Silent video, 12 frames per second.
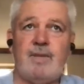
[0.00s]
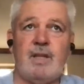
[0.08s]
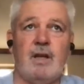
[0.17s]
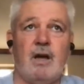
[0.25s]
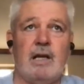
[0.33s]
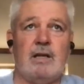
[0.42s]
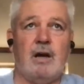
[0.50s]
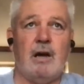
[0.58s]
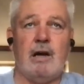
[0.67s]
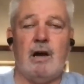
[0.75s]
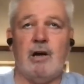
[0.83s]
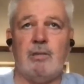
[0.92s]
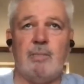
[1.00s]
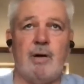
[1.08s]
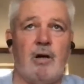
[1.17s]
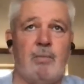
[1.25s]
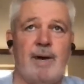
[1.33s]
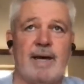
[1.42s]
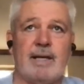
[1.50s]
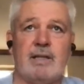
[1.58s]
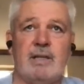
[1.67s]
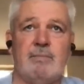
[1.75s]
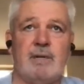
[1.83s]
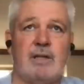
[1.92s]
I, I, I'll I'll back
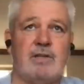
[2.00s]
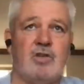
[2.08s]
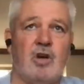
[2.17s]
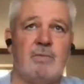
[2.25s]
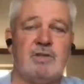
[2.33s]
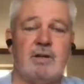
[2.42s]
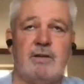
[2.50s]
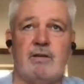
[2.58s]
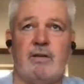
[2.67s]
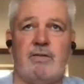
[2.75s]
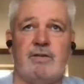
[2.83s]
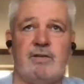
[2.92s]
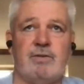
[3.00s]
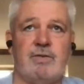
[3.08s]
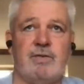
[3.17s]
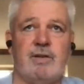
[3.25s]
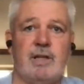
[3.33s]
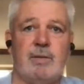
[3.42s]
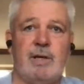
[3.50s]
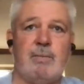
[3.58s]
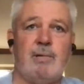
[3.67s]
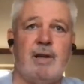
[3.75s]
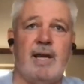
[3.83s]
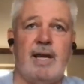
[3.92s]
them. Other times, I, I feel differently about a
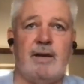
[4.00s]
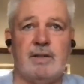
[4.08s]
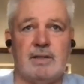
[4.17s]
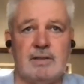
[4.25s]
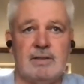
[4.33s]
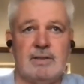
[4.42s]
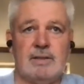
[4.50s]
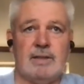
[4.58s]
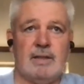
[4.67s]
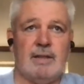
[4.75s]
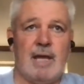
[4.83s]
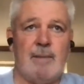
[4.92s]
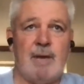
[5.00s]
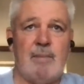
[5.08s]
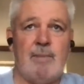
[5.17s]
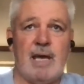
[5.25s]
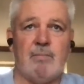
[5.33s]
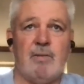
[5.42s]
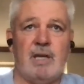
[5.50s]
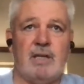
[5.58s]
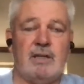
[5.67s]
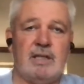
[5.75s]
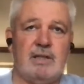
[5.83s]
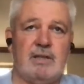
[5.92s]
player, and they may back me.
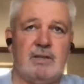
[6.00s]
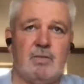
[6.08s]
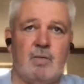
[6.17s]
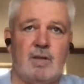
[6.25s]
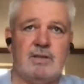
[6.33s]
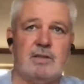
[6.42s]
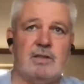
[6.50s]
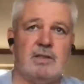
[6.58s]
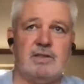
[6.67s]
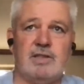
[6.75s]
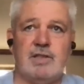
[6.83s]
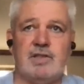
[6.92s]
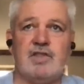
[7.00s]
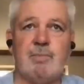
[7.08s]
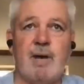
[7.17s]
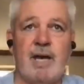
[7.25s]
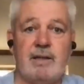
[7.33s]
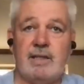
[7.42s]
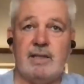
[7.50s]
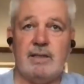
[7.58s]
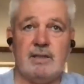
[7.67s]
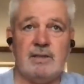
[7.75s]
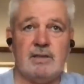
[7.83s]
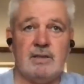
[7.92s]
And then once the decision's made,
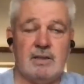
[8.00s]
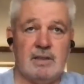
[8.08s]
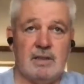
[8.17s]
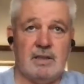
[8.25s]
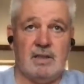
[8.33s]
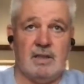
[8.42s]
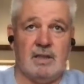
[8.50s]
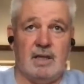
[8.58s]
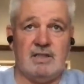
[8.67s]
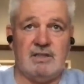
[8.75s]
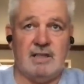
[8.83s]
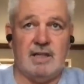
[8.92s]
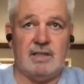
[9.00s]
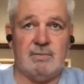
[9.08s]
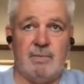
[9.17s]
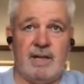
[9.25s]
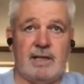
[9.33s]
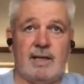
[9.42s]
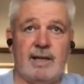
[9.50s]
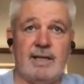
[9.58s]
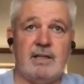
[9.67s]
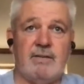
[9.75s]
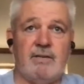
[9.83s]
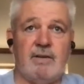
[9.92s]
then it's it's made
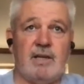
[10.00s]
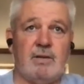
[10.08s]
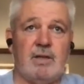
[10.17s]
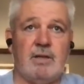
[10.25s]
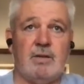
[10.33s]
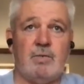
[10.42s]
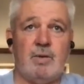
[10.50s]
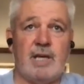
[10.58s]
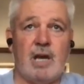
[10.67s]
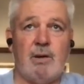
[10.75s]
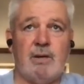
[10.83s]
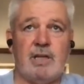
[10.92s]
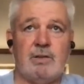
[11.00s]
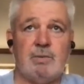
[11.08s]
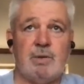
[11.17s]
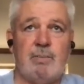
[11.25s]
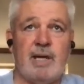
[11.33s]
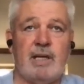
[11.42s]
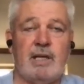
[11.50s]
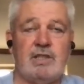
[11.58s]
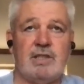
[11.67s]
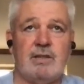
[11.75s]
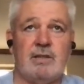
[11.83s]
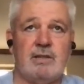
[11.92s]
collectively, and we go out there and we back
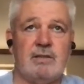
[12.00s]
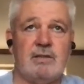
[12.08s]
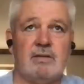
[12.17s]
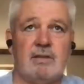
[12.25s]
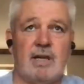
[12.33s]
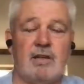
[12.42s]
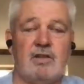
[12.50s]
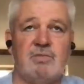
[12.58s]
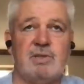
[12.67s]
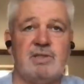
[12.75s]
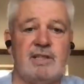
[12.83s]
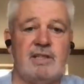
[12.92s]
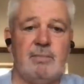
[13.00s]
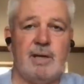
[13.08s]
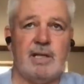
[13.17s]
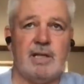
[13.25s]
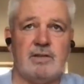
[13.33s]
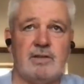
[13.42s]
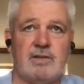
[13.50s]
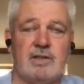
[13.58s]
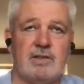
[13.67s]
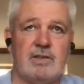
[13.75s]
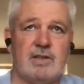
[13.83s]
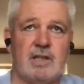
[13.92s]
each other one hundred percent about those decisions.